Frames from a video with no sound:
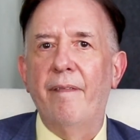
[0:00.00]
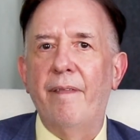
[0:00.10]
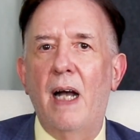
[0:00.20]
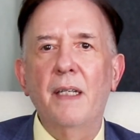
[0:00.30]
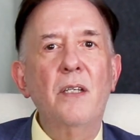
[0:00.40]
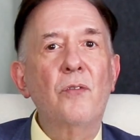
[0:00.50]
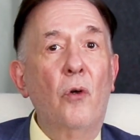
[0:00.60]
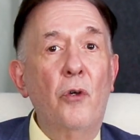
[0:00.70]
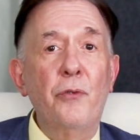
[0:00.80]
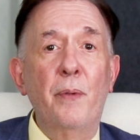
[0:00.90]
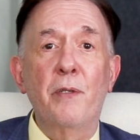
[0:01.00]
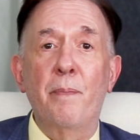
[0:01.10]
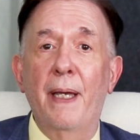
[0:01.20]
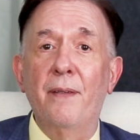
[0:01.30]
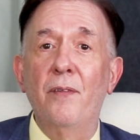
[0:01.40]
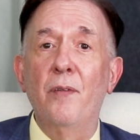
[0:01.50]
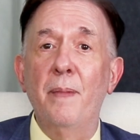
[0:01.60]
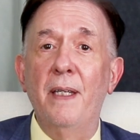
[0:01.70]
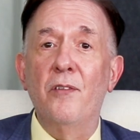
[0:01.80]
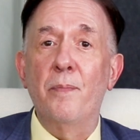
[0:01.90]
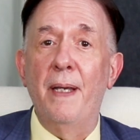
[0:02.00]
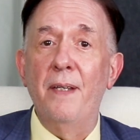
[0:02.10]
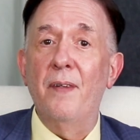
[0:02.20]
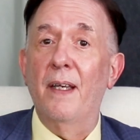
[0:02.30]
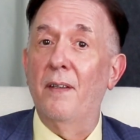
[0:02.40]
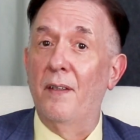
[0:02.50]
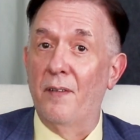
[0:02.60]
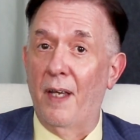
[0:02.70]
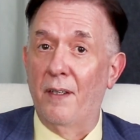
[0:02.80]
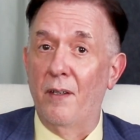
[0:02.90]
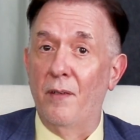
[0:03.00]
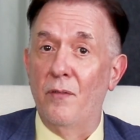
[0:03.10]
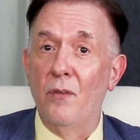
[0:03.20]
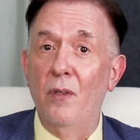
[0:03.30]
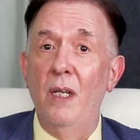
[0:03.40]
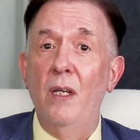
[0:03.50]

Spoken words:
Phoc is also expected to meet SpaceX executives,